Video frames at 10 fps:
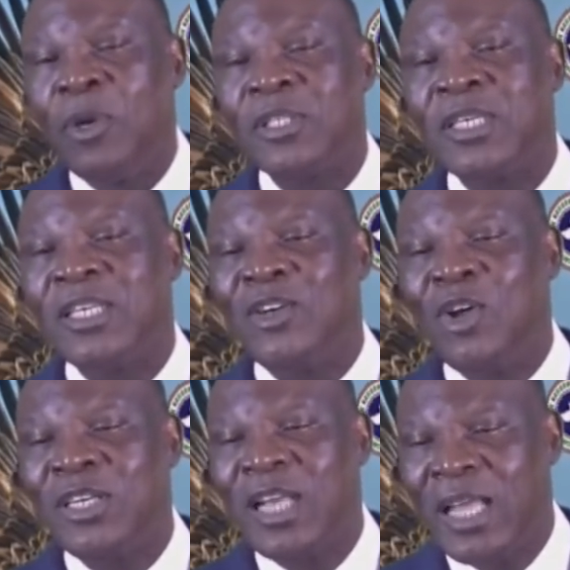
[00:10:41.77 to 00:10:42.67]
But he did
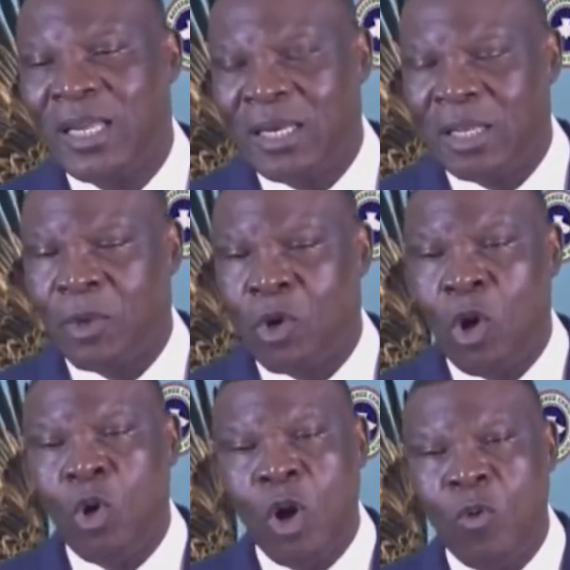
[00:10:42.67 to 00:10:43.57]
not die in it,
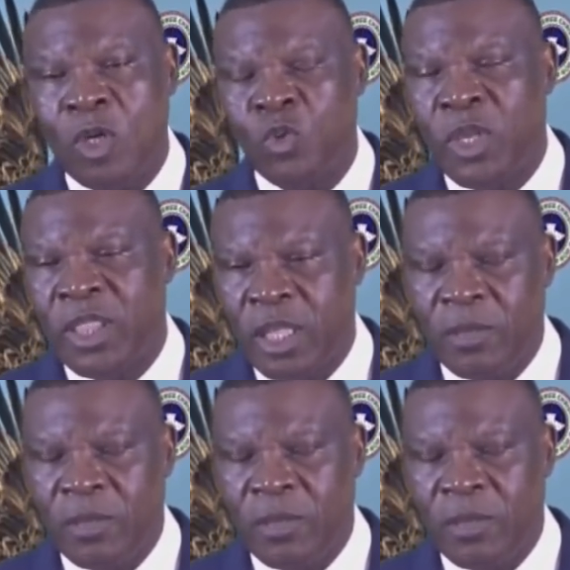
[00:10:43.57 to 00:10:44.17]
because God was with